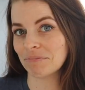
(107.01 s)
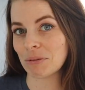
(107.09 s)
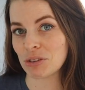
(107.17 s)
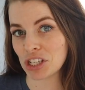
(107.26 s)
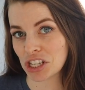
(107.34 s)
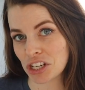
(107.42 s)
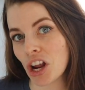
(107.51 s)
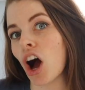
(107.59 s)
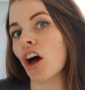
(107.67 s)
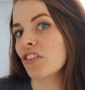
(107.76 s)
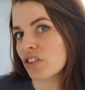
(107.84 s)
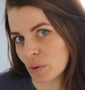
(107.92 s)
I'm just
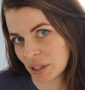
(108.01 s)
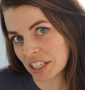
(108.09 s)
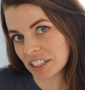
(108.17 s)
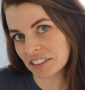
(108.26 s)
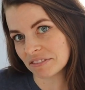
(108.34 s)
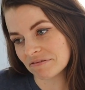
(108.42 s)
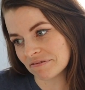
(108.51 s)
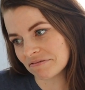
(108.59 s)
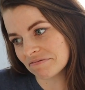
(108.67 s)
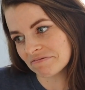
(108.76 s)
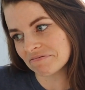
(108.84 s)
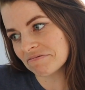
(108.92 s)
on the toilet.
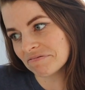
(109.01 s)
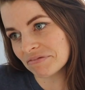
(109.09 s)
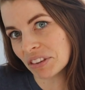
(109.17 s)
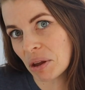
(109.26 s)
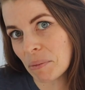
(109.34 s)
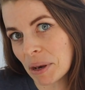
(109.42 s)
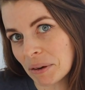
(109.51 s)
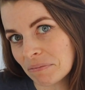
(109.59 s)
Let